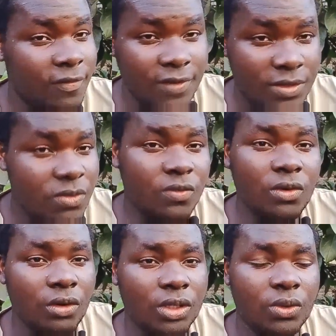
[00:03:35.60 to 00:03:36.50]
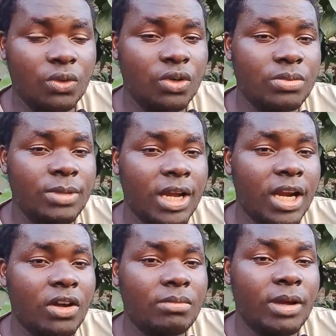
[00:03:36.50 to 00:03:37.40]
First of all, he could not be
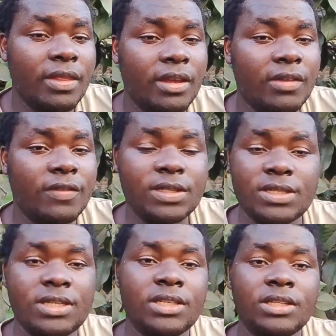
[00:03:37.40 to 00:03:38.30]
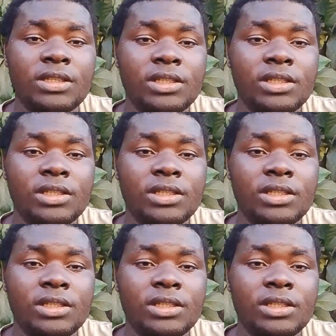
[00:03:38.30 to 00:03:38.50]
allowed by the VC